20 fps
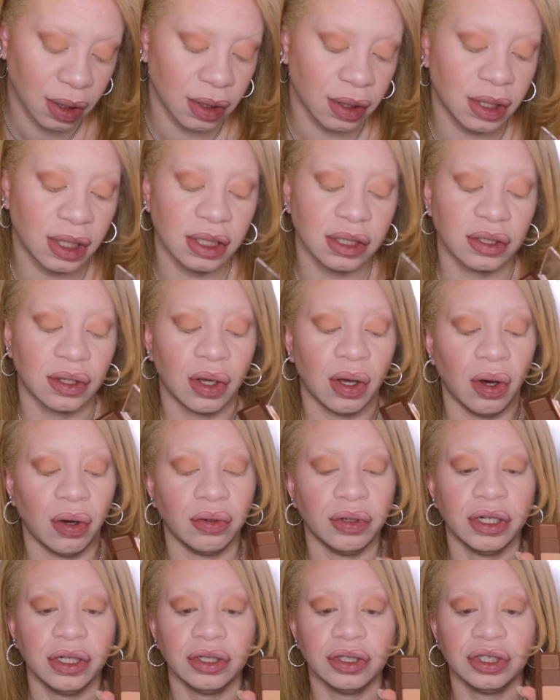this
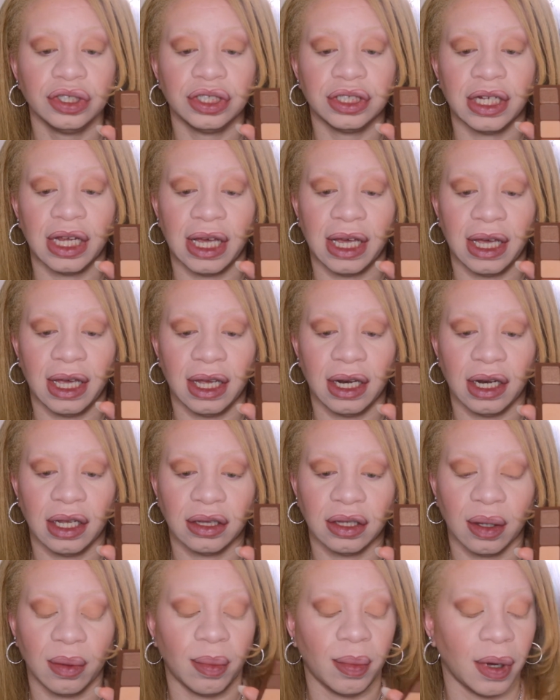golden shade
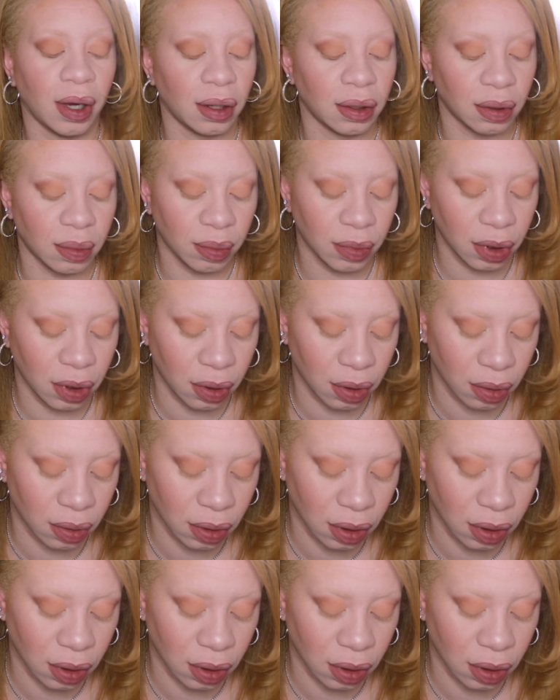at the bottom here,